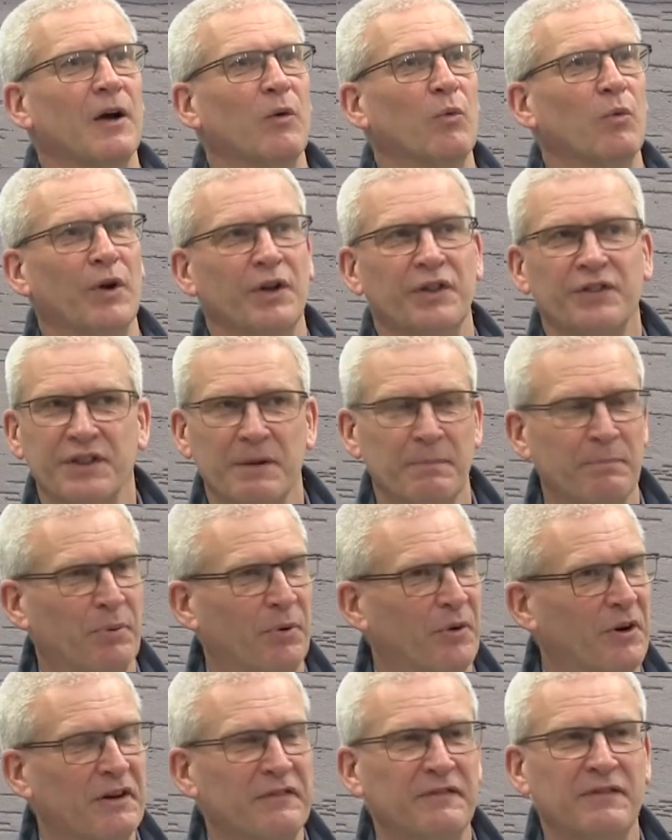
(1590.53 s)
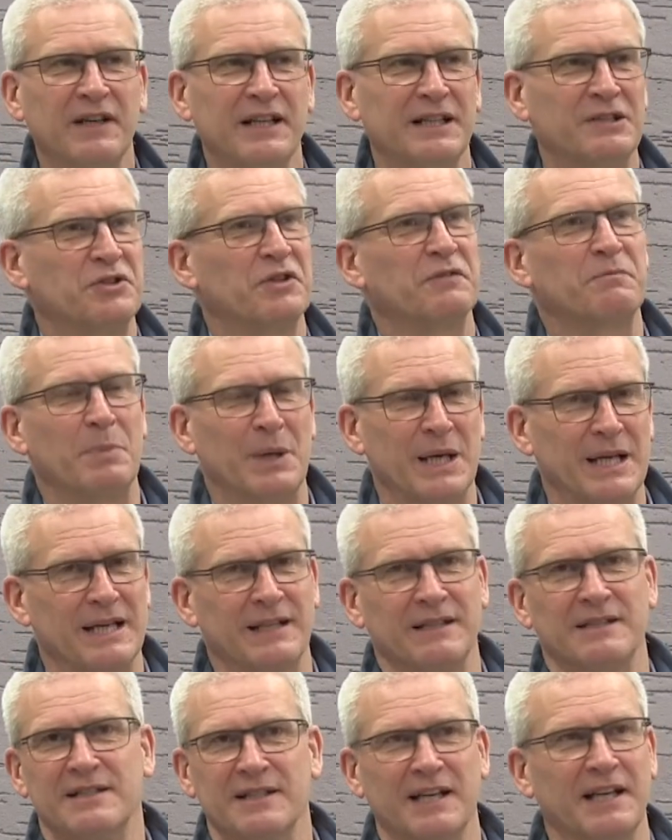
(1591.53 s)
with the privilege of
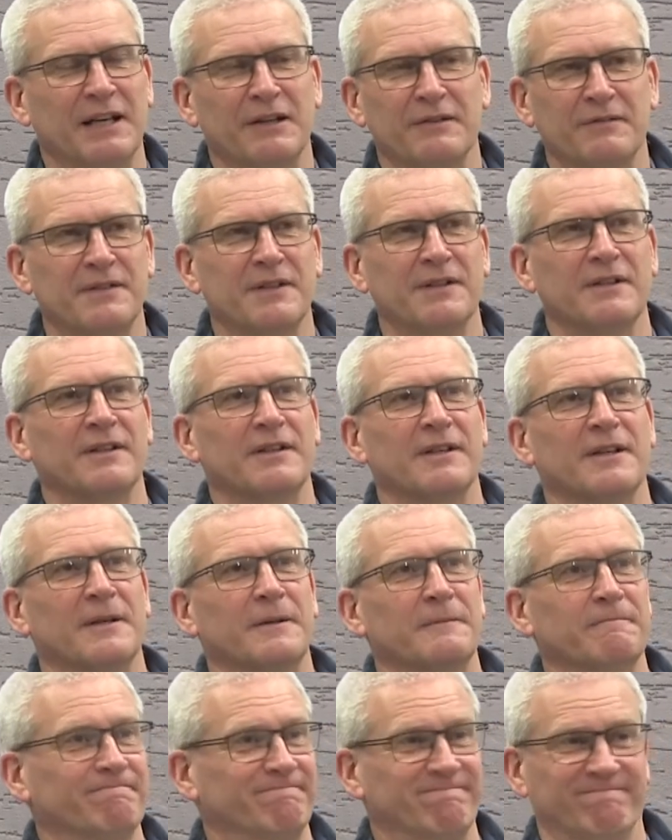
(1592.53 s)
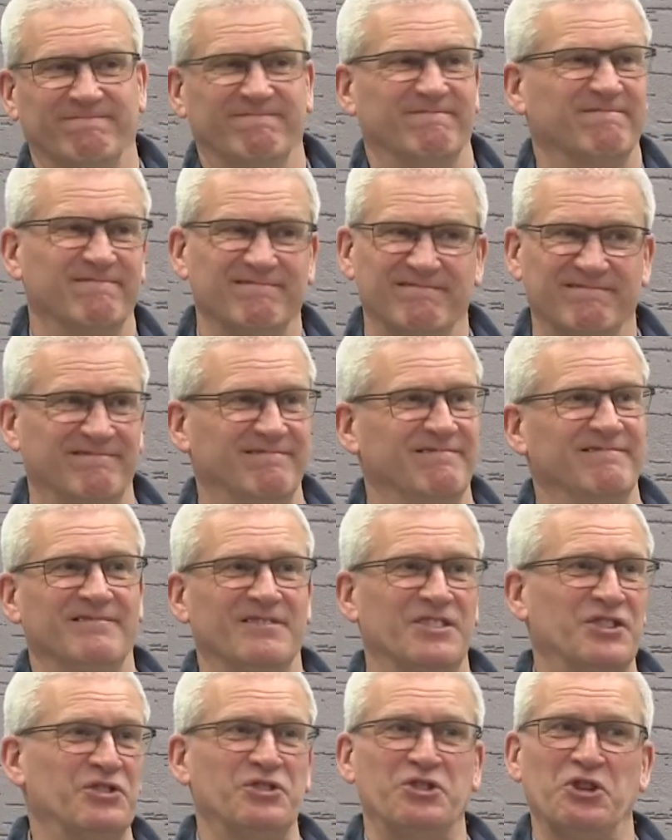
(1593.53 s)
being saved,
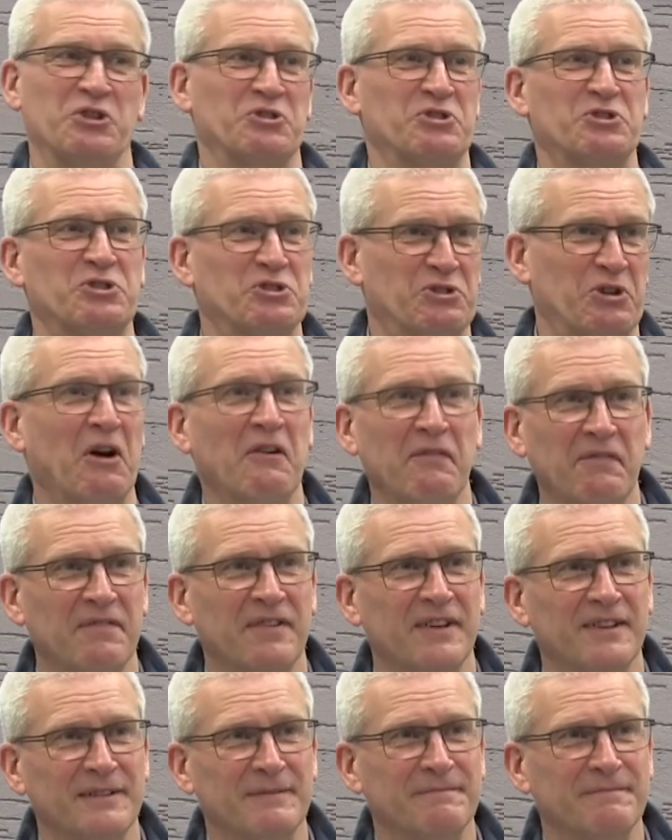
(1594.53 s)
it's just stuff.